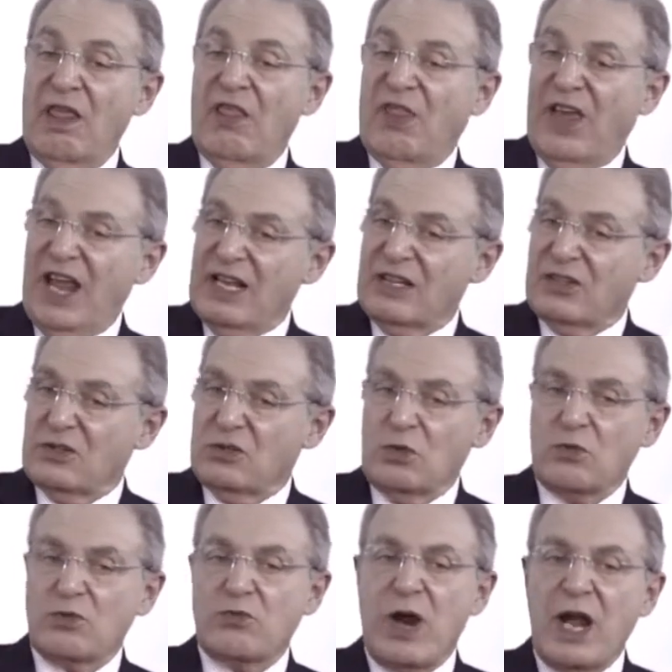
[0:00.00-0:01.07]
thanks to
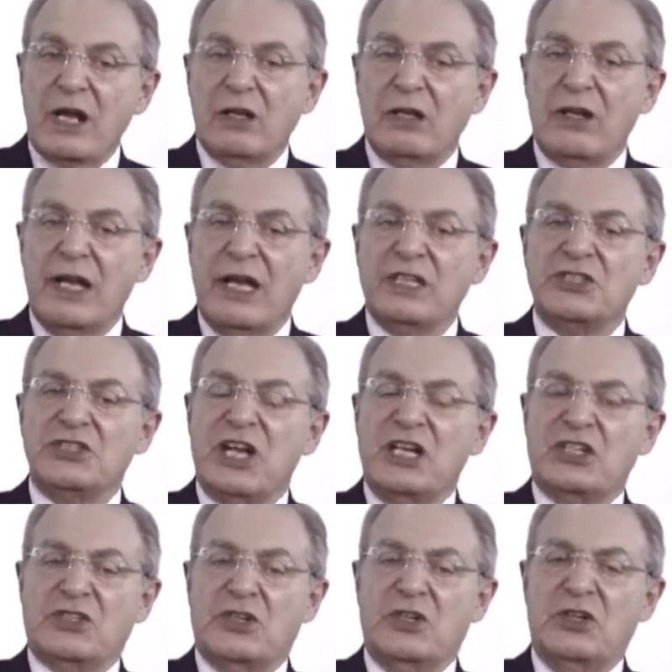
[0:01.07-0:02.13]
regular
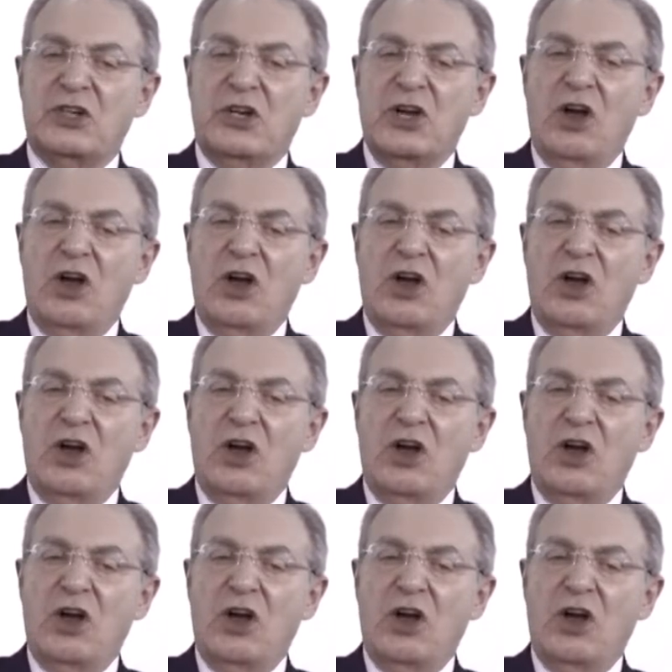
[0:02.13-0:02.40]
injection